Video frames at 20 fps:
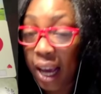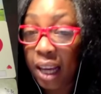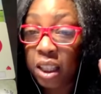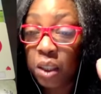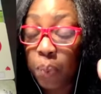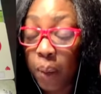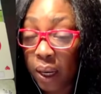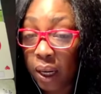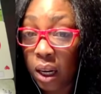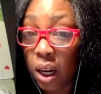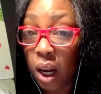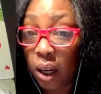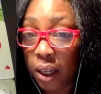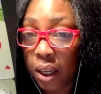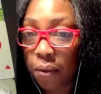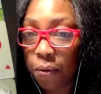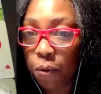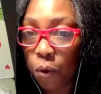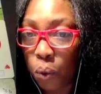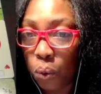Expect
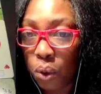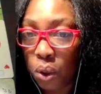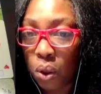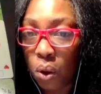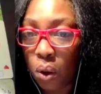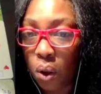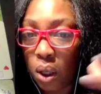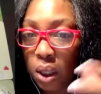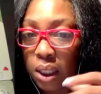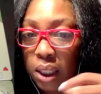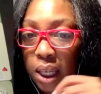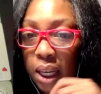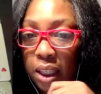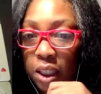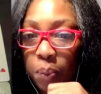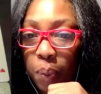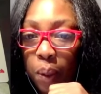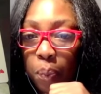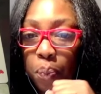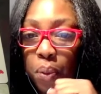lucky phone calls.
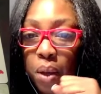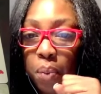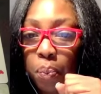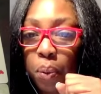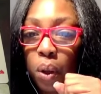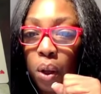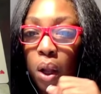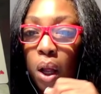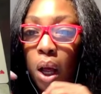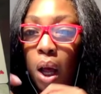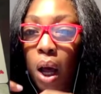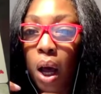Expect people